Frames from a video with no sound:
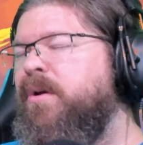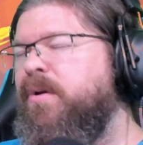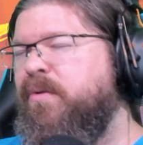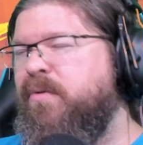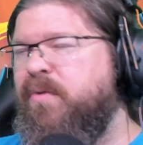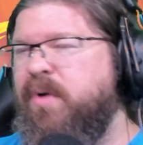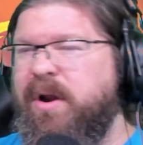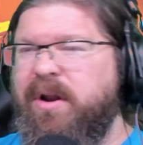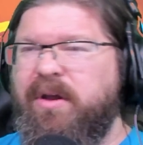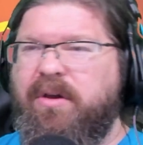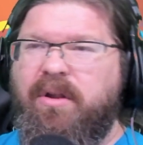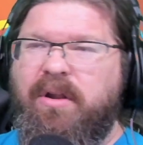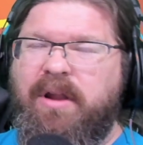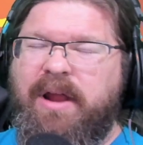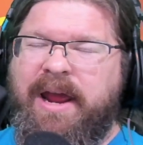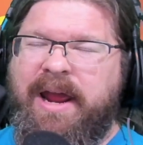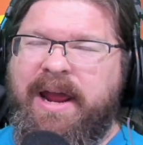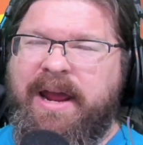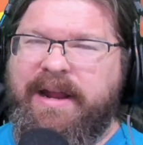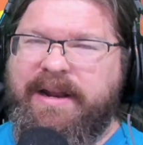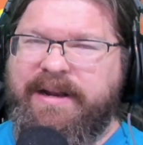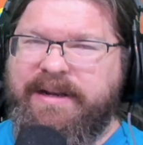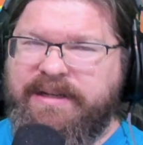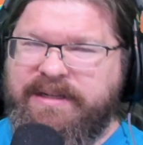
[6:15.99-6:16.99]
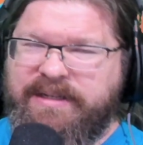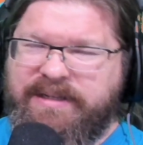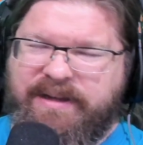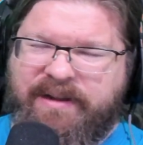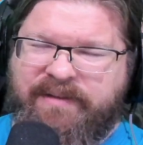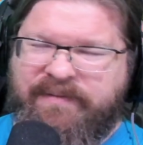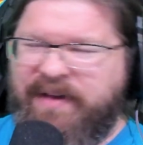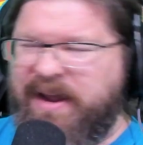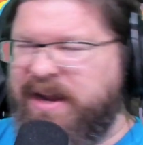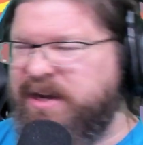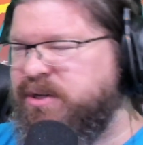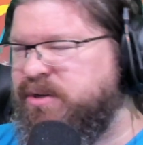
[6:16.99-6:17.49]
critical and
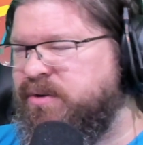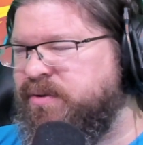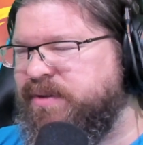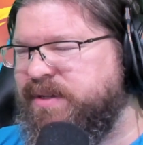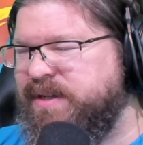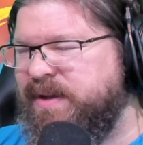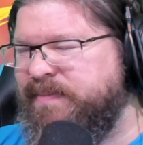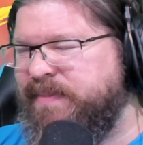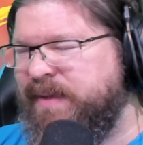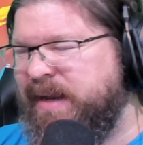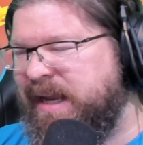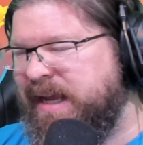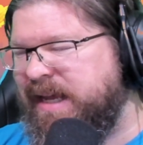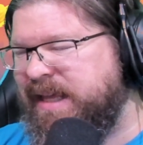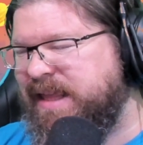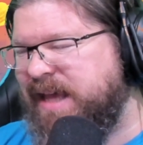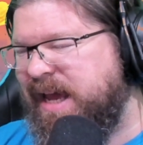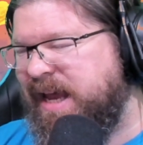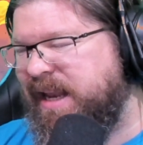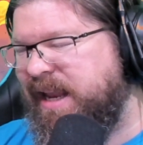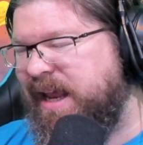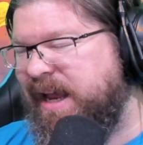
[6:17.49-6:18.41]
evasion, or something like that.